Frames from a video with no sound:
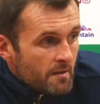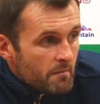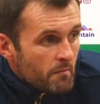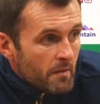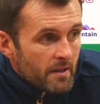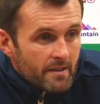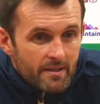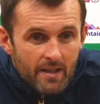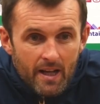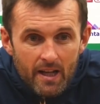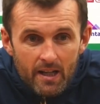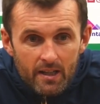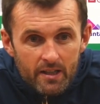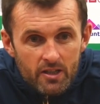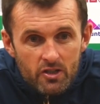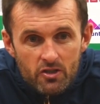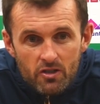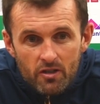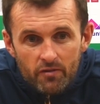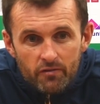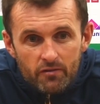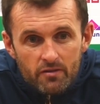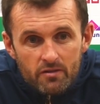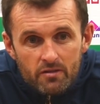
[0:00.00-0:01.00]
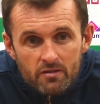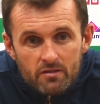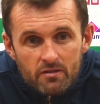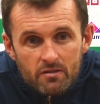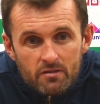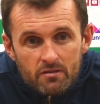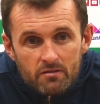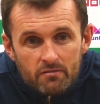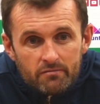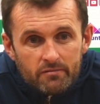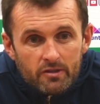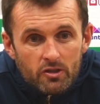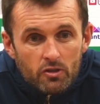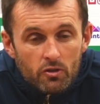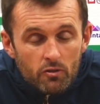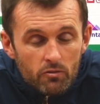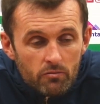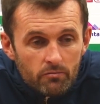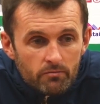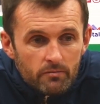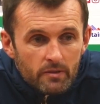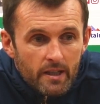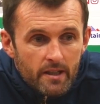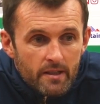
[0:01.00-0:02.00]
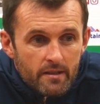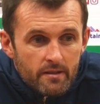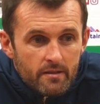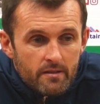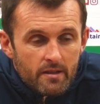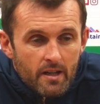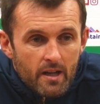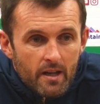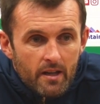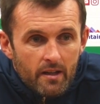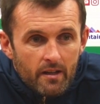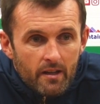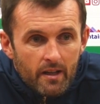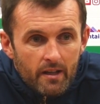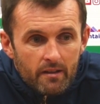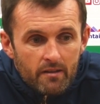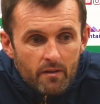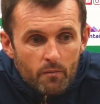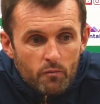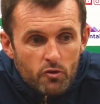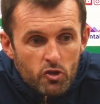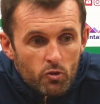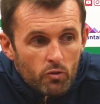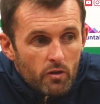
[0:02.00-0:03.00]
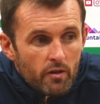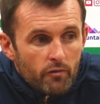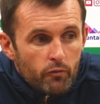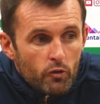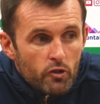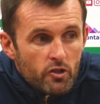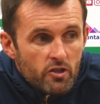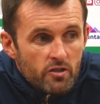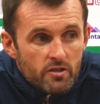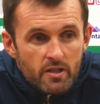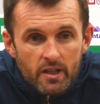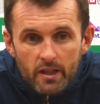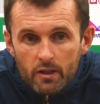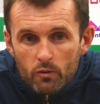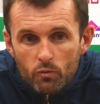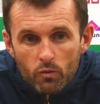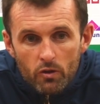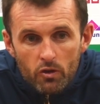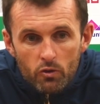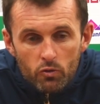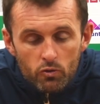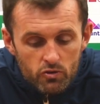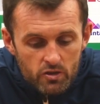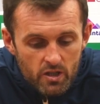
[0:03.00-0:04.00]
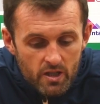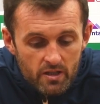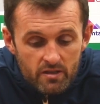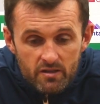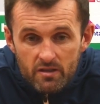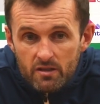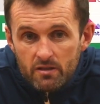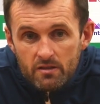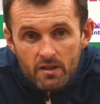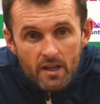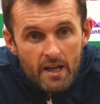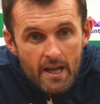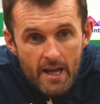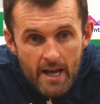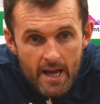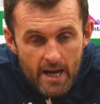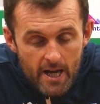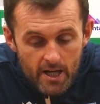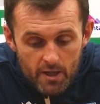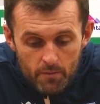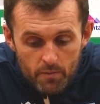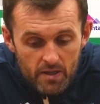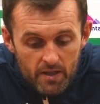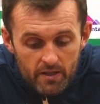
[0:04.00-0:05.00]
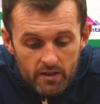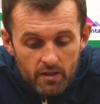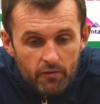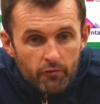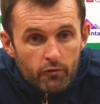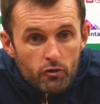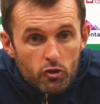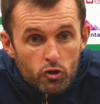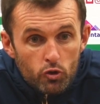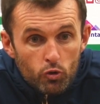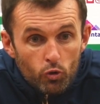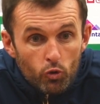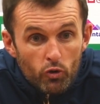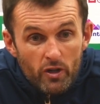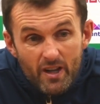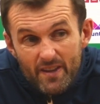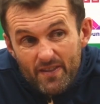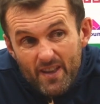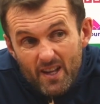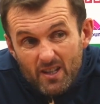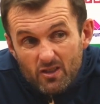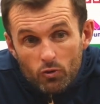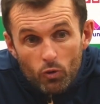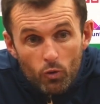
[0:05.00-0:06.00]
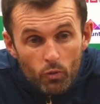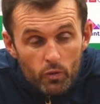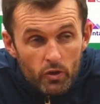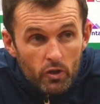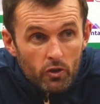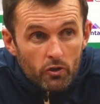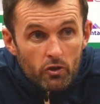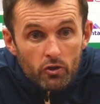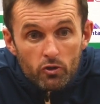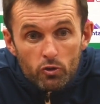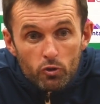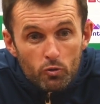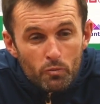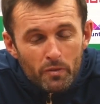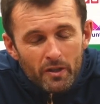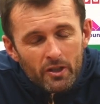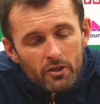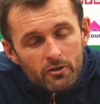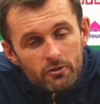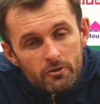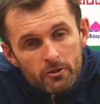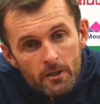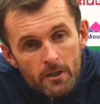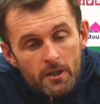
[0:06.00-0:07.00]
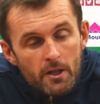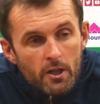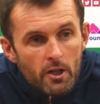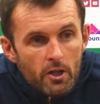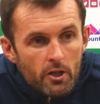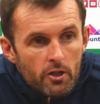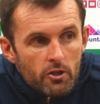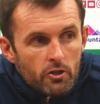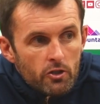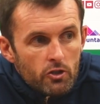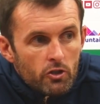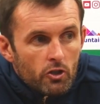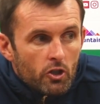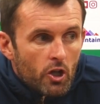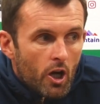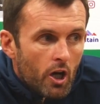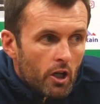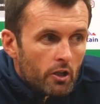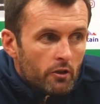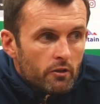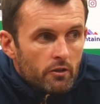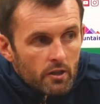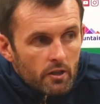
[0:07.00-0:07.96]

mentality shifts, you know. And I'm sure if we'd just taken one of those chances, it'd have been a different story. And that's all we got to do, because you can't